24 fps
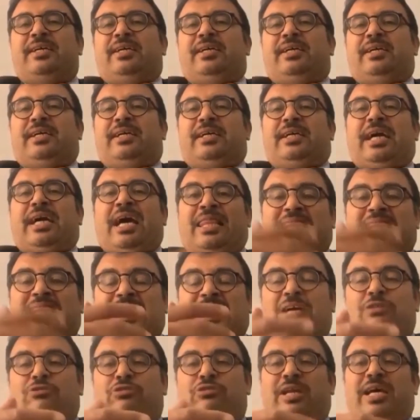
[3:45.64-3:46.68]
and that the
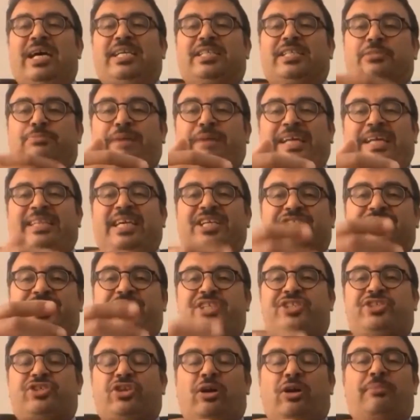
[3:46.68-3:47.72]
17th of
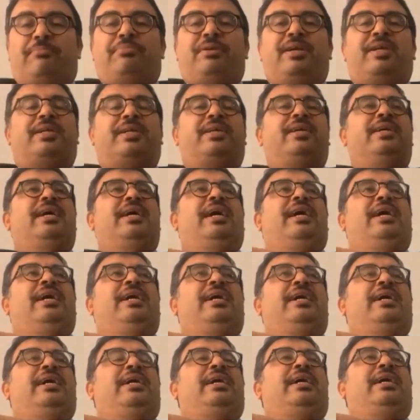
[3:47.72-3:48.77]
December
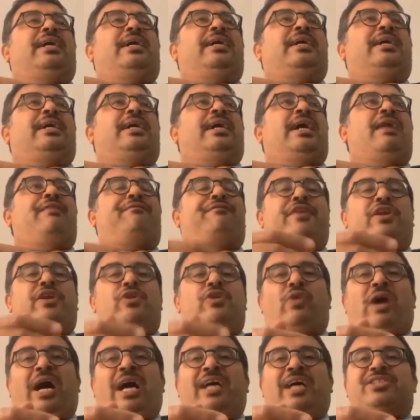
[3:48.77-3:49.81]
2010
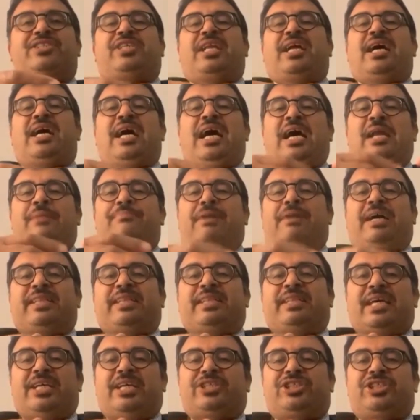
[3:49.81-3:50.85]
to
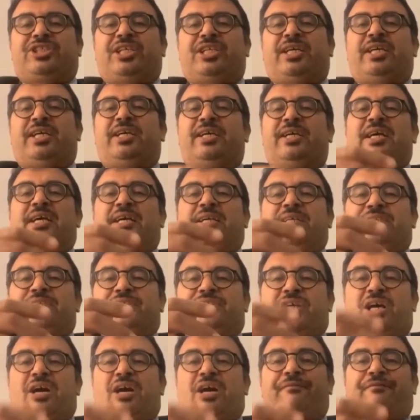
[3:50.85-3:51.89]
14
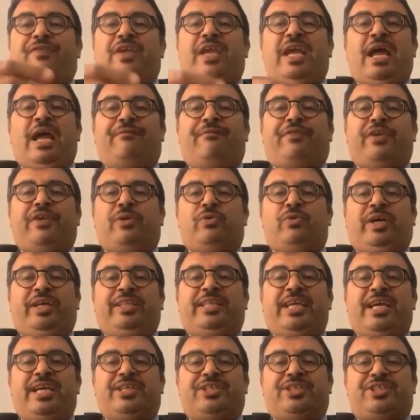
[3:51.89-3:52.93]
January
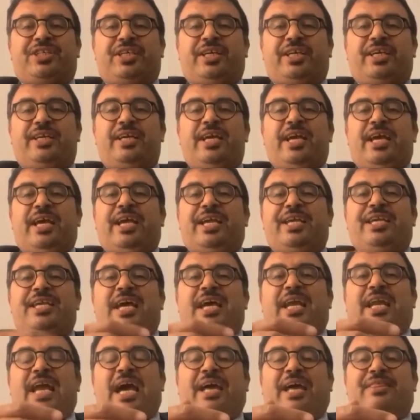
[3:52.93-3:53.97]
2011
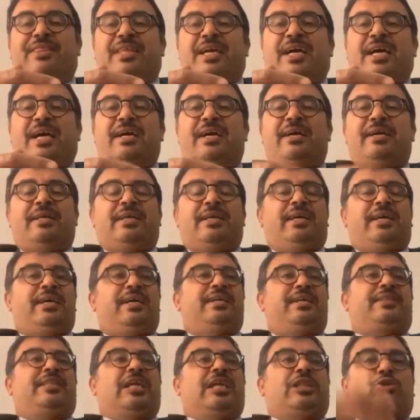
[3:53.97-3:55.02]
was
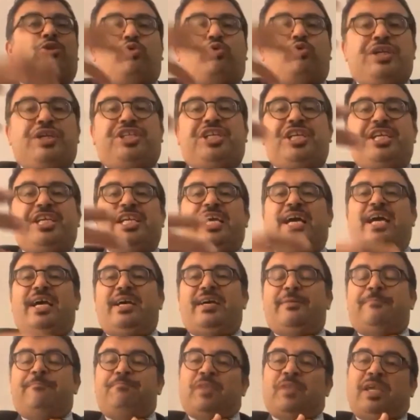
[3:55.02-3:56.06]
the
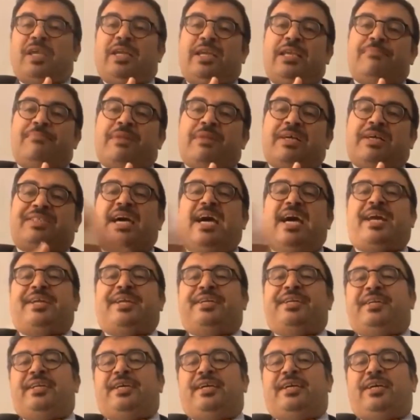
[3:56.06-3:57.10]
culmination of a
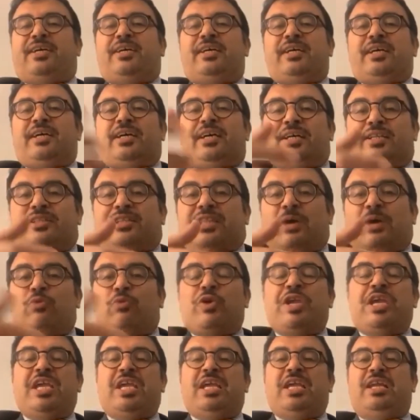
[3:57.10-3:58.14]
long
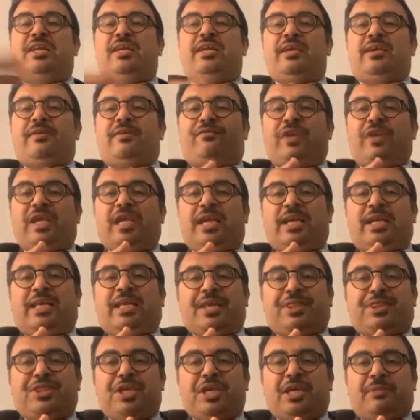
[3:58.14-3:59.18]
process
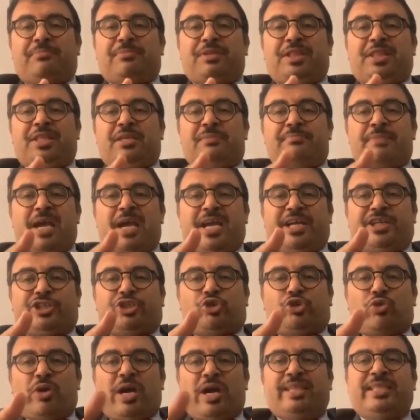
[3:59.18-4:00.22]

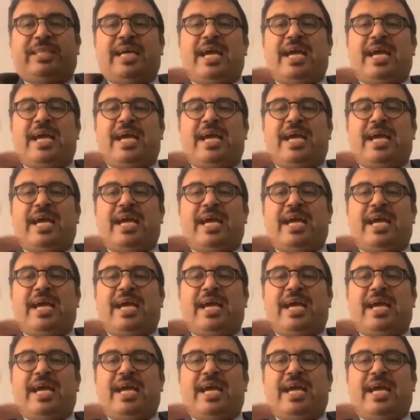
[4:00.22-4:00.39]
where